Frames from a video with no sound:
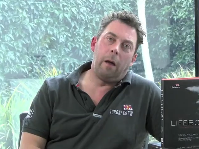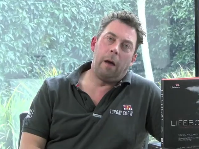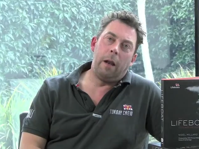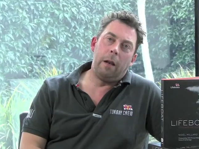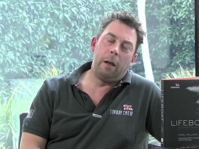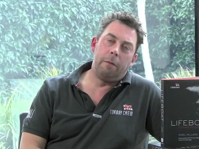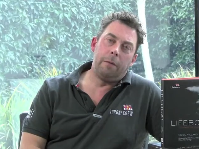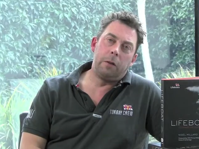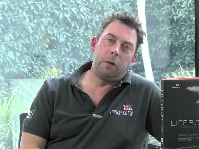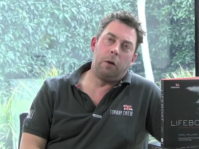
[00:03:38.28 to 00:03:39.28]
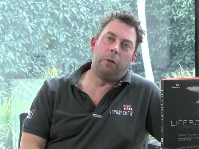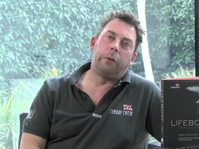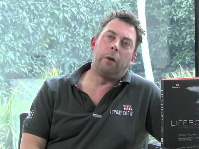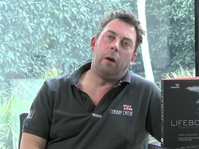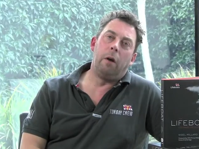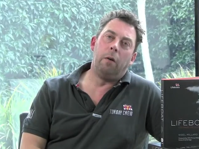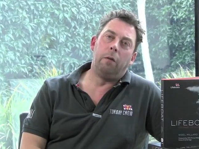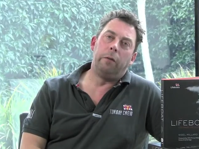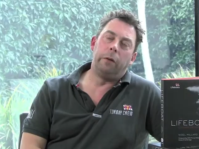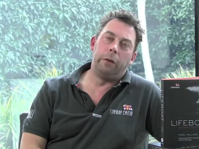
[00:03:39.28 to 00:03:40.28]
I love the shot
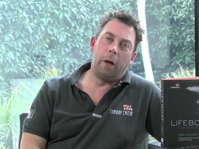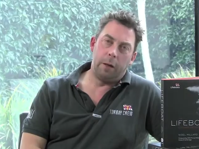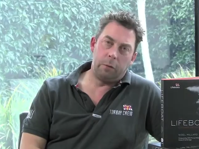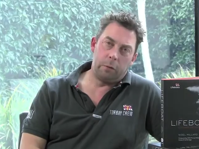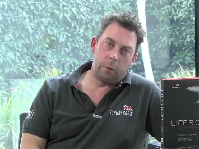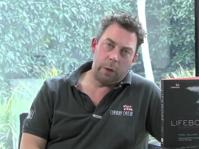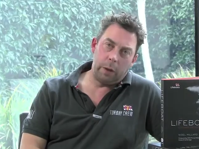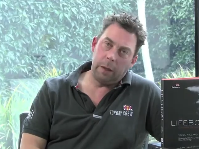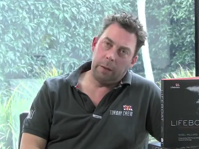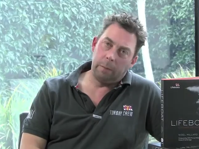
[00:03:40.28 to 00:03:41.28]
of Nigel Sweeney,